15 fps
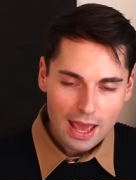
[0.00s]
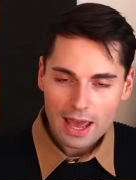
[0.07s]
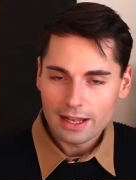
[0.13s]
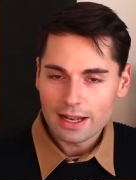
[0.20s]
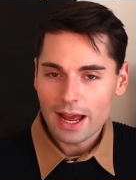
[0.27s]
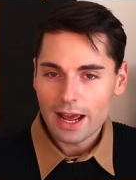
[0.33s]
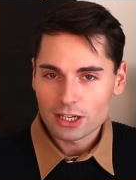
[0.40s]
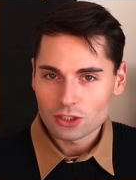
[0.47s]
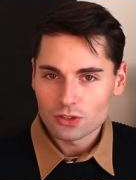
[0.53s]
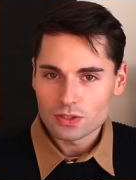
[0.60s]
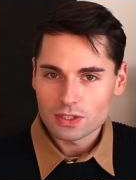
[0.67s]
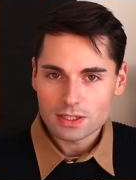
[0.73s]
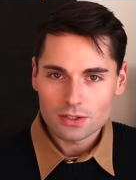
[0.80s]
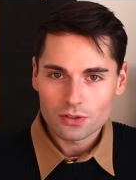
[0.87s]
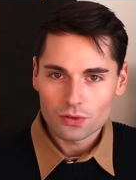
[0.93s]
And I actually use
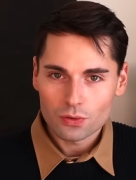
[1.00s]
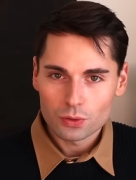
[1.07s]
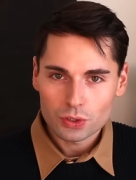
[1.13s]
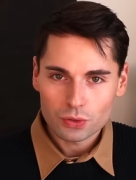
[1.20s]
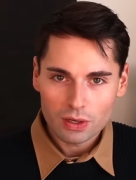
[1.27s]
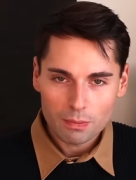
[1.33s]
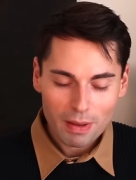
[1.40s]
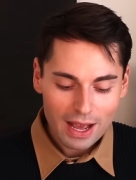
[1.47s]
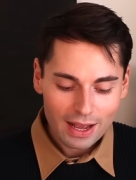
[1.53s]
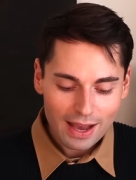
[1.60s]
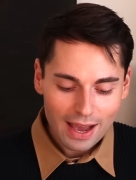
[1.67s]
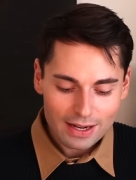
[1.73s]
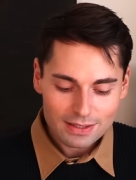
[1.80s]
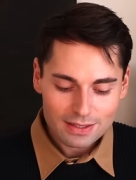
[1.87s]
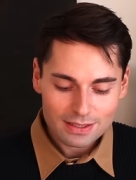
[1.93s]
this as a grocery bag
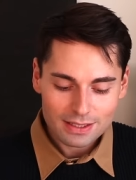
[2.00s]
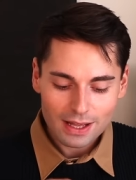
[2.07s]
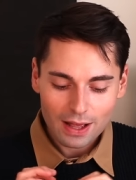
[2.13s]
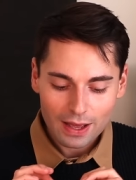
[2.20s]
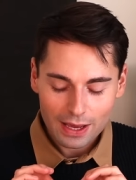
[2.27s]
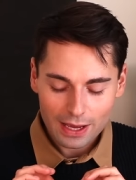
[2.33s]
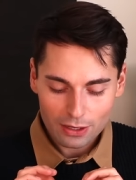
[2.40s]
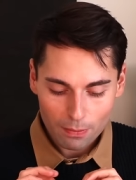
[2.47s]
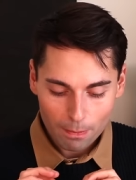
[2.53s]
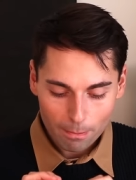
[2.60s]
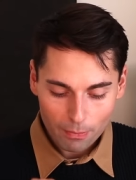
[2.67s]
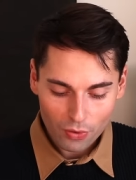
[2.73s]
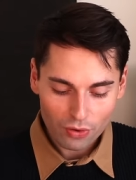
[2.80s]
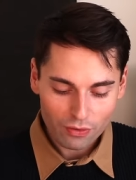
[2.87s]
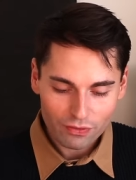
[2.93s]
and it's still in
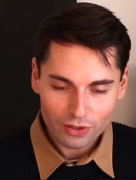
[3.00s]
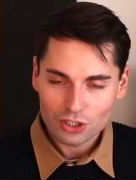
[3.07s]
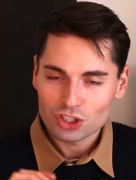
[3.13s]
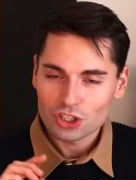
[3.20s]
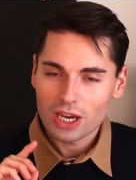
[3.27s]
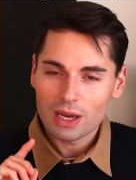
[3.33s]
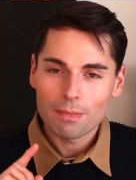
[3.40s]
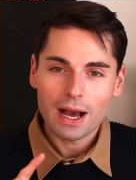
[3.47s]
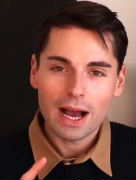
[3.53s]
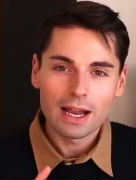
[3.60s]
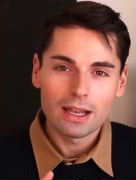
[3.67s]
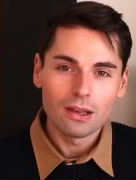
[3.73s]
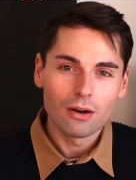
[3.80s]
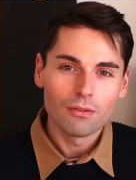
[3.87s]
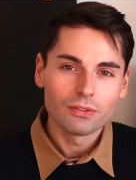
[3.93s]
perfect shape. I
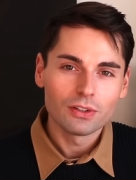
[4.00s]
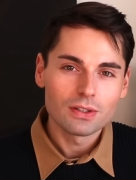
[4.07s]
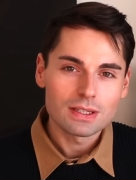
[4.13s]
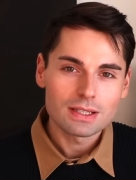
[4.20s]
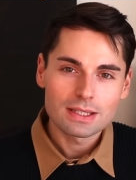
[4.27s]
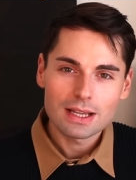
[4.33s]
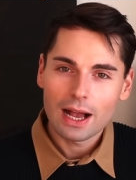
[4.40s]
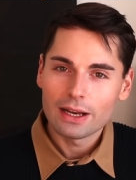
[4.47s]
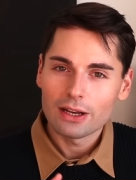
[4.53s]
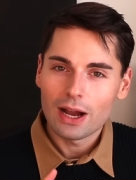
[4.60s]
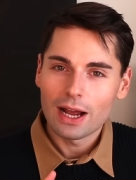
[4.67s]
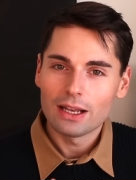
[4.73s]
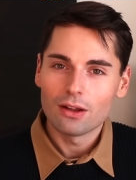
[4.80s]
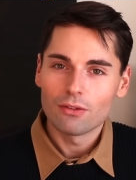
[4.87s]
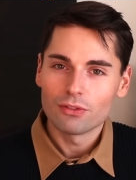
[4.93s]
love the design.
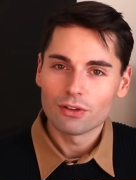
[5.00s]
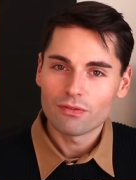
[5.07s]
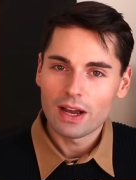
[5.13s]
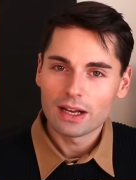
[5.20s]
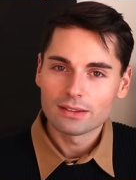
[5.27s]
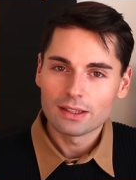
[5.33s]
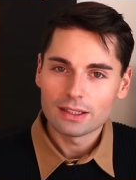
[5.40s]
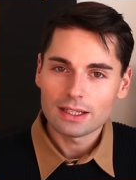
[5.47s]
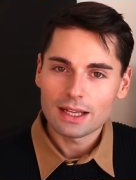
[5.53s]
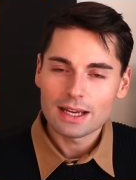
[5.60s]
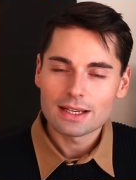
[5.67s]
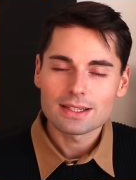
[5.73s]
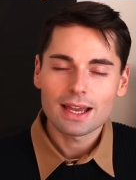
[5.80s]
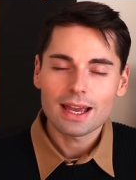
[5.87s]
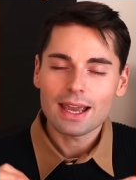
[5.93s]
I love the fact that it
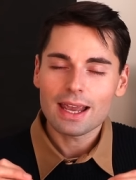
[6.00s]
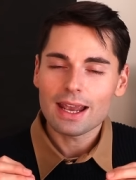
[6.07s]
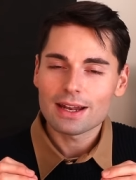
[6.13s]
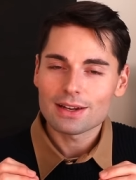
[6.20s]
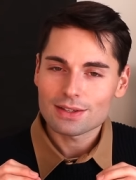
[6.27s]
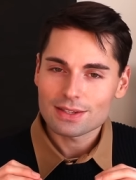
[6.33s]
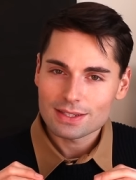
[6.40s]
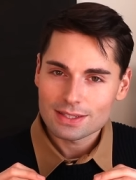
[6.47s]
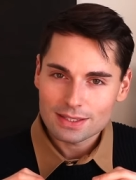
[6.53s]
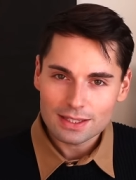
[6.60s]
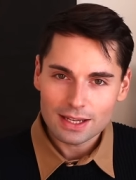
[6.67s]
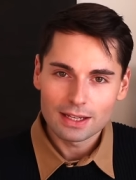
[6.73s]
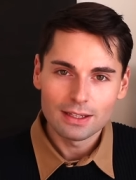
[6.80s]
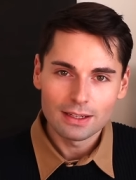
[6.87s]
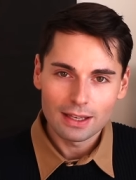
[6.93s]
is
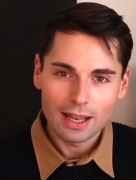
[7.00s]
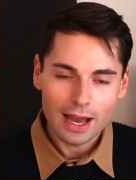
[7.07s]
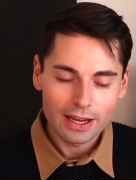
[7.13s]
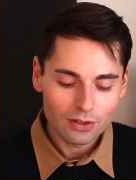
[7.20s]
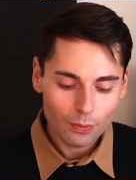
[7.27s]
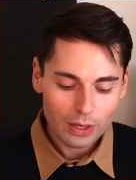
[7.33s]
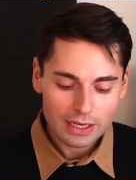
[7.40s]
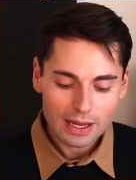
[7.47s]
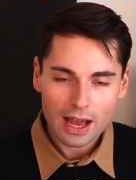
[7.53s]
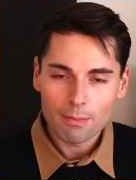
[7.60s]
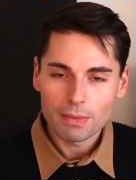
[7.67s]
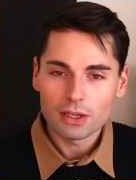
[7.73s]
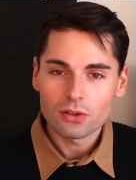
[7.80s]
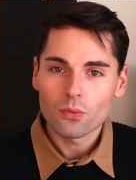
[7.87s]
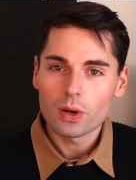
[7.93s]
insanely lightweight. I
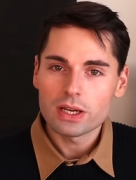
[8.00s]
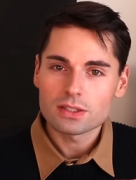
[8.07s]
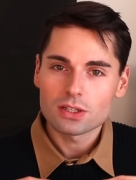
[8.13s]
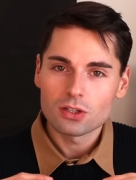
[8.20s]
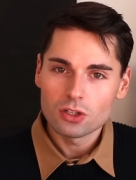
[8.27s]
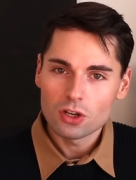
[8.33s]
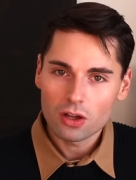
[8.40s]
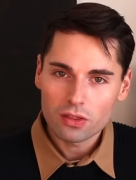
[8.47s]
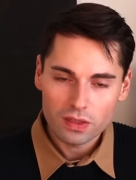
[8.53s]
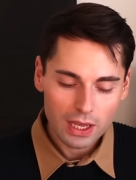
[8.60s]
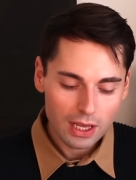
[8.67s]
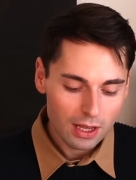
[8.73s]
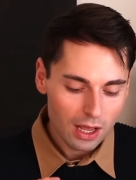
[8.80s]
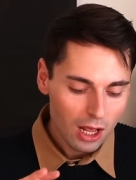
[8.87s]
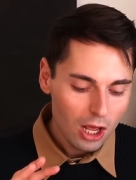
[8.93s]
mean, it weighs
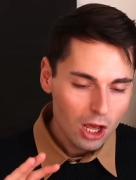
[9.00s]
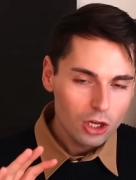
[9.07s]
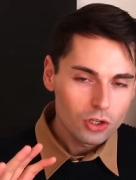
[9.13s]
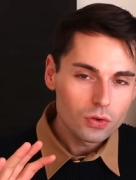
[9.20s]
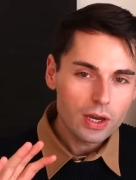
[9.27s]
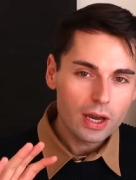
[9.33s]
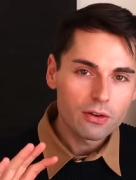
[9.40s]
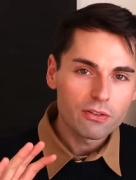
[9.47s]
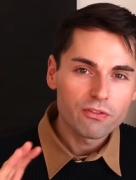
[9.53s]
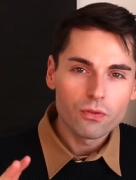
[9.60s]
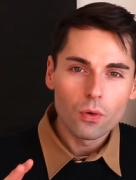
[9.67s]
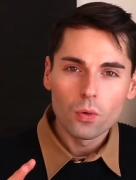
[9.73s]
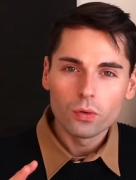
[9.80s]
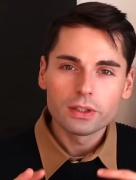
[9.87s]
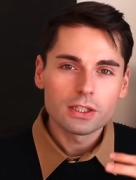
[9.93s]
nothing. You can
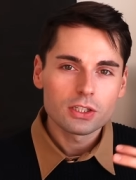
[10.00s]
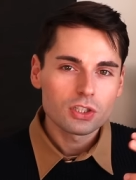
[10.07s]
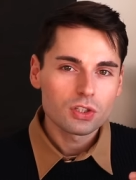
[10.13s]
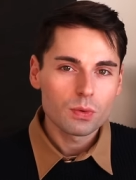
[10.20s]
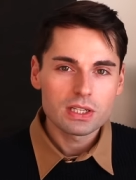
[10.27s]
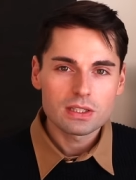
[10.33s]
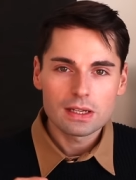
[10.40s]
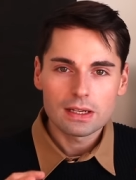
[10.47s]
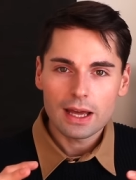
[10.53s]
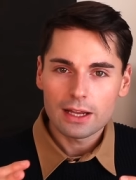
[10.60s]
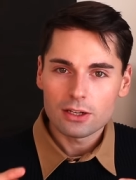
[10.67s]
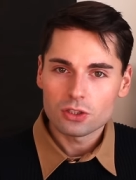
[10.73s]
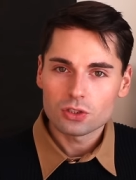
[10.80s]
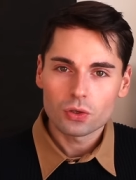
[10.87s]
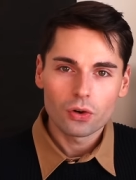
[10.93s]
fold it, twist it,
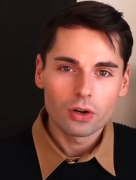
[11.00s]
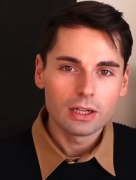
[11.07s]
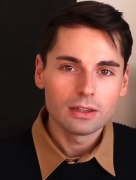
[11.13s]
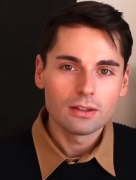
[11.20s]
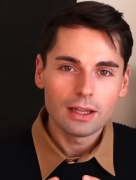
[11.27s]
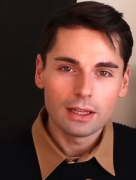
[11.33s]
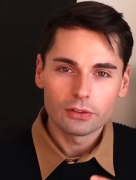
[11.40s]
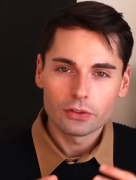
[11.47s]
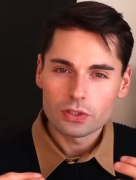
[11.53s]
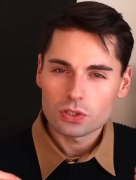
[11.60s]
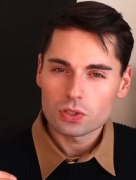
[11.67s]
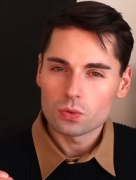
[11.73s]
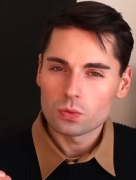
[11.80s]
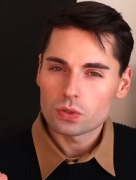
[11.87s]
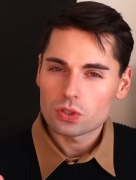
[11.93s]
and turn it. The leather is
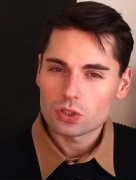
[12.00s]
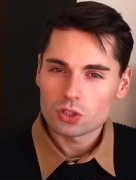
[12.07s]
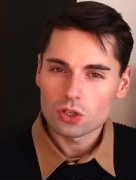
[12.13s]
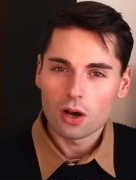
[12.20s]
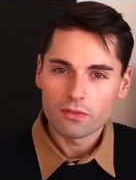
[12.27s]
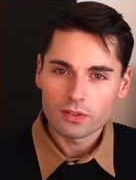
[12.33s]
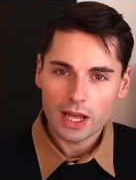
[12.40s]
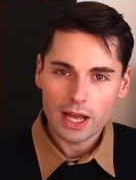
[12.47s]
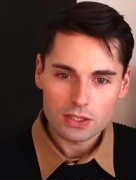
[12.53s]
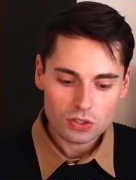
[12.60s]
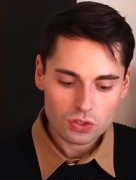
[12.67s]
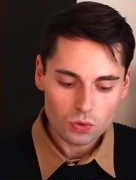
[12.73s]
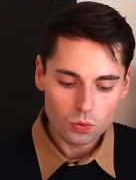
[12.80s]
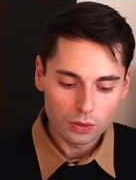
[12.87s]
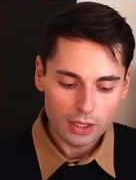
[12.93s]
so soft and so